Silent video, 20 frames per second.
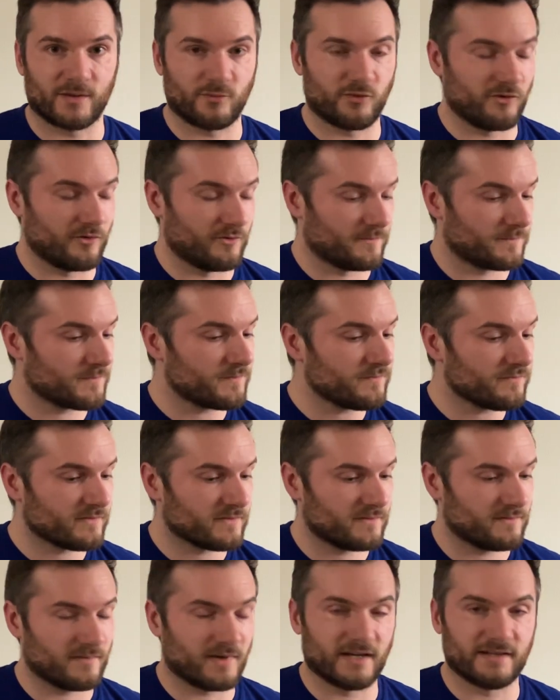pull,
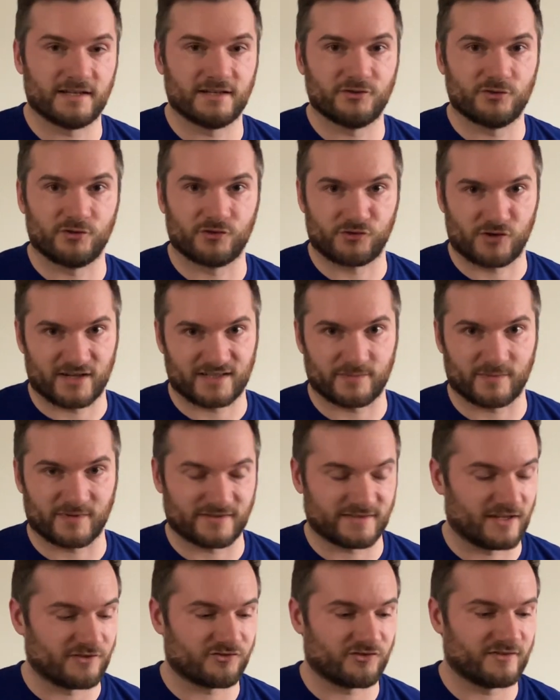and then do your tricep
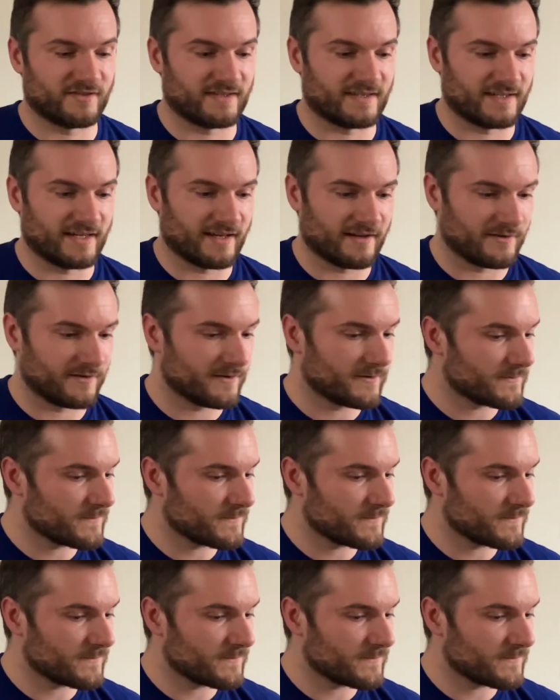extensions at the end.